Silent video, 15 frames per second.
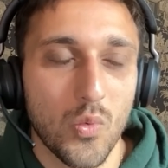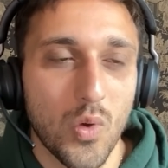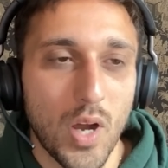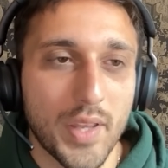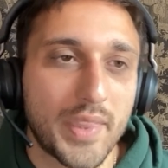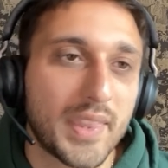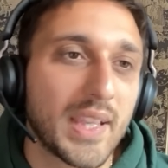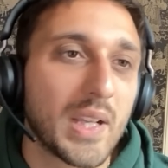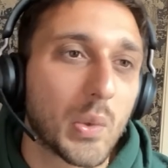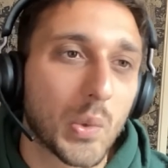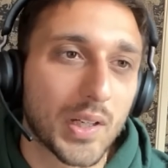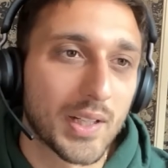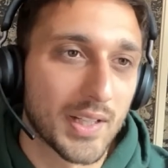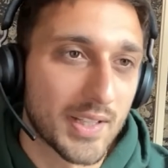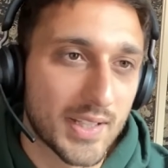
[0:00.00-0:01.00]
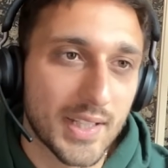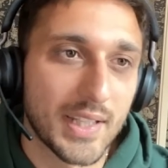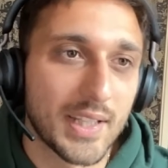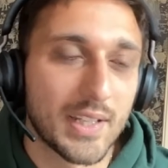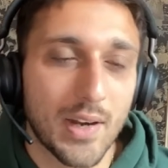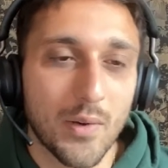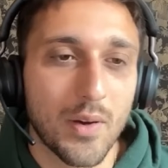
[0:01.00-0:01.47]
I think we're going to
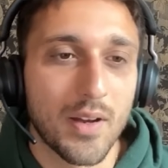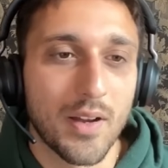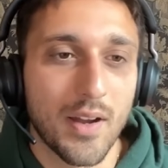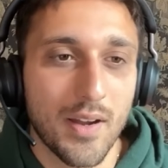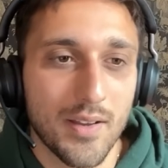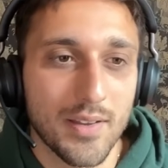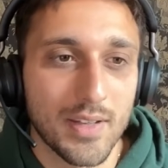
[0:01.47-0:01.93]
see, I